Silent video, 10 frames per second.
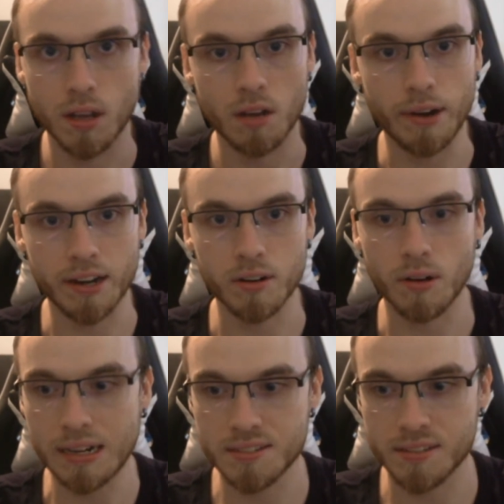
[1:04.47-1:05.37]

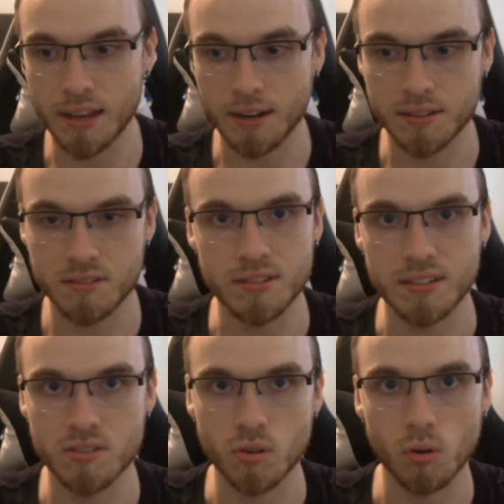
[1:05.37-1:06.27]
recognize that it's
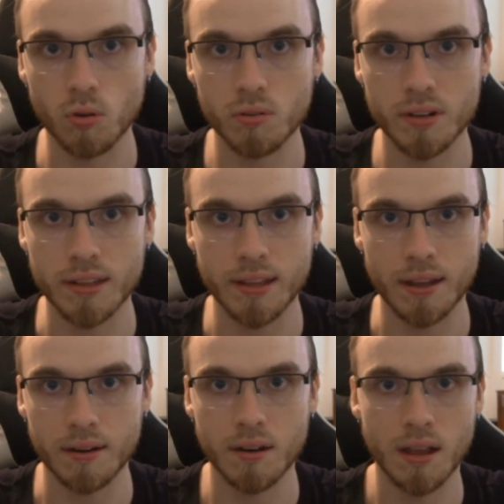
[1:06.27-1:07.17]
installed, and
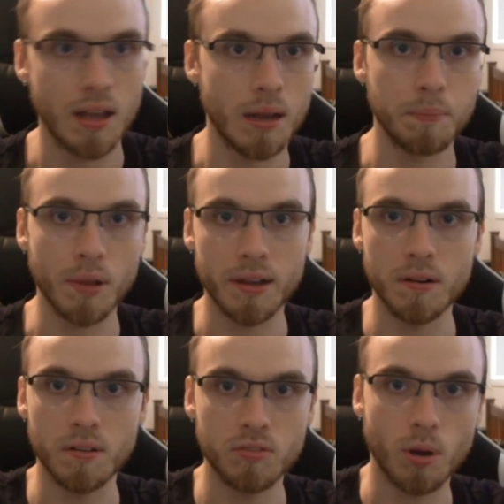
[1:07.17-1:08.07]
then plug it
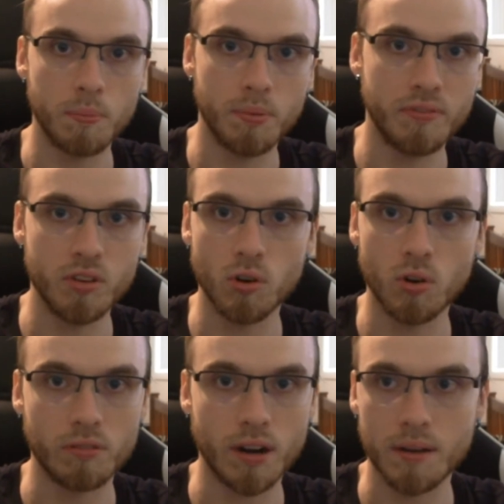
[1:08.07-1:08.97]
on top of
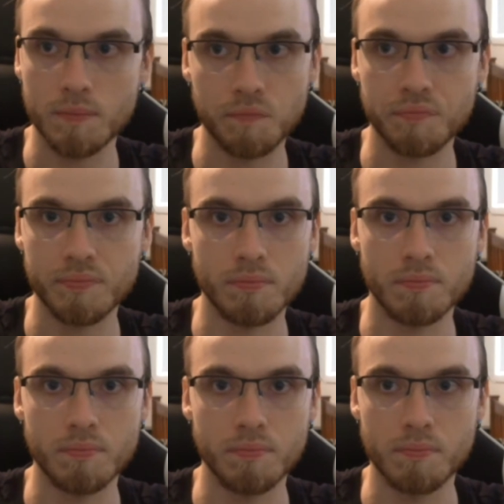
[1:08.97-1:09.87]
your
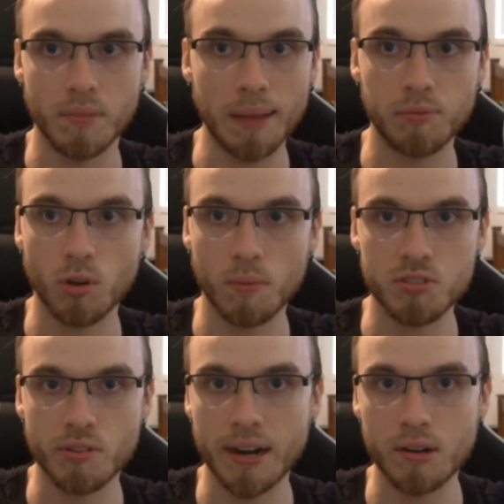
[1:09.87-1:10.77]
laptop
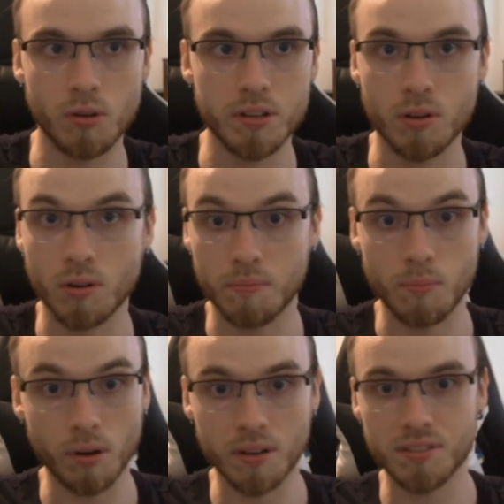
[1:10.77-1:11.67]
screen or your
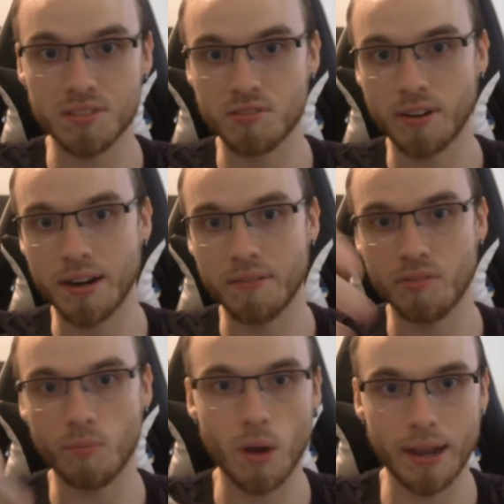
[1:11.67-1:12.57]
monitor screen for
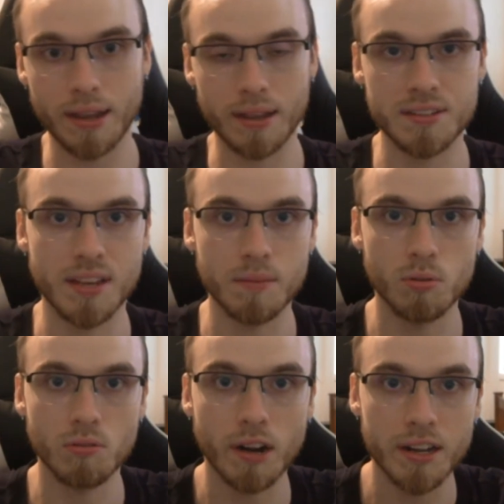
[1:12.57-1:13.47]
my
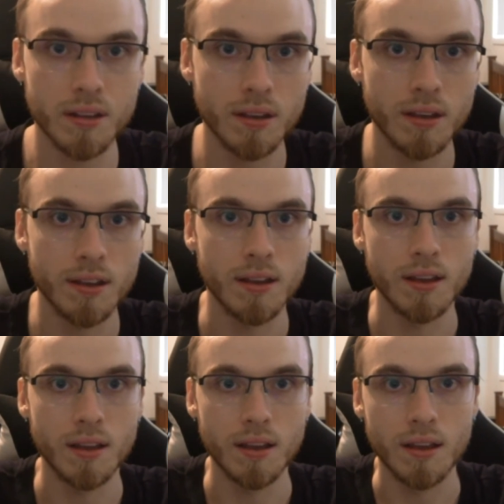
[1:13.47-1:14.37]
example right here.
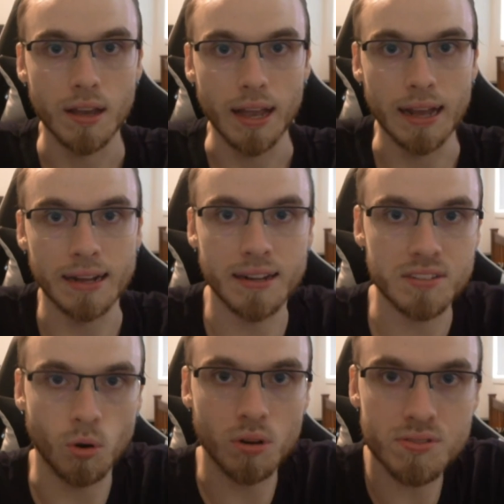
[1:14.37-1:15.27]
And it's
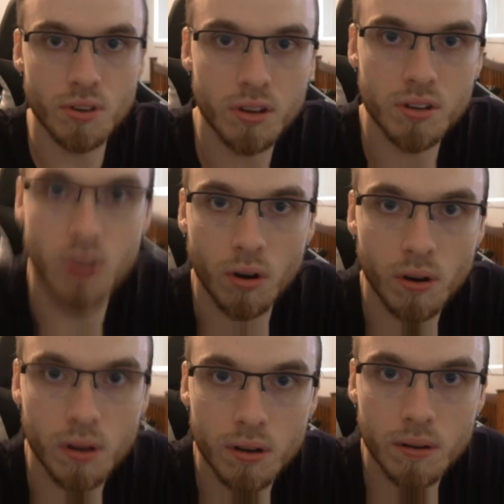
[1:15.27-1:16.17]
also
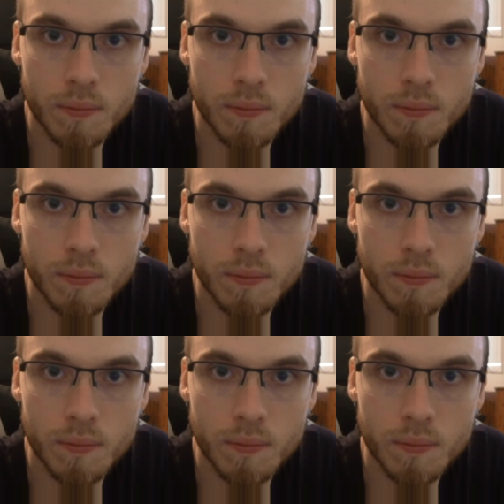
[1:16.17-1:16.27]
got,